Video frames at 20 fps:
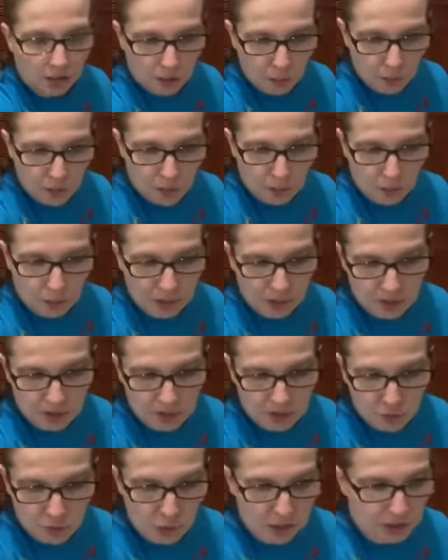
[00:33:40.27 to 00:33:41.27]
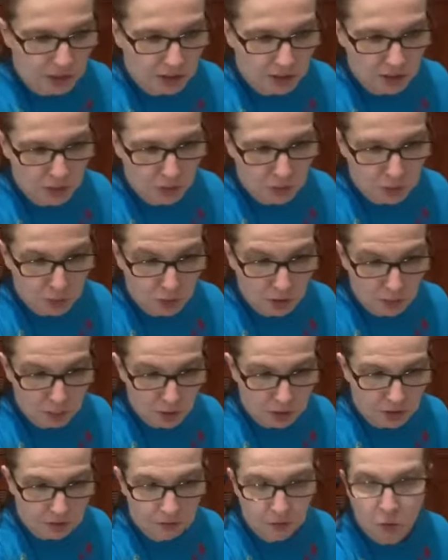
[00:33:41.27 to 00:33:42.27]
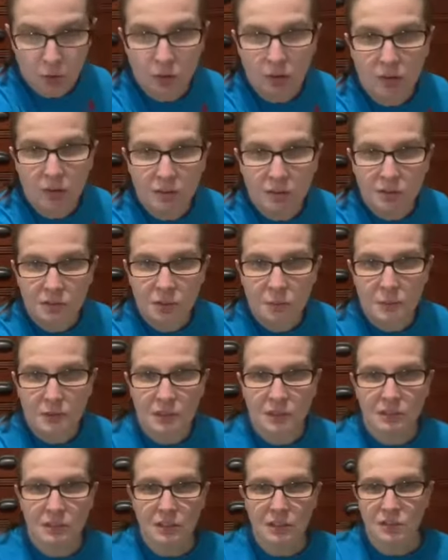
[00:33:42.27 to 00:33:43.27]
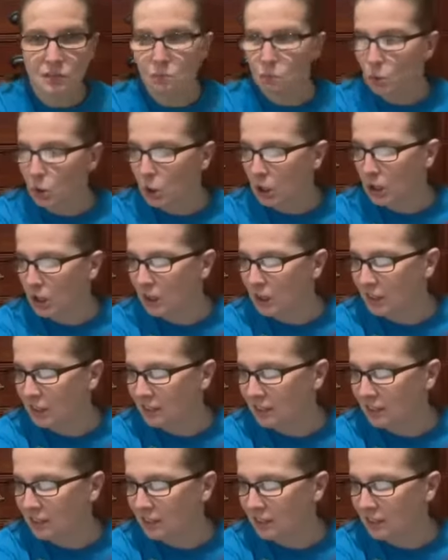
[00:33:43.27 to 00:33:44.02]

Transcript: I want a paste that's ready to go is what I'm looking for. Some of these need some work.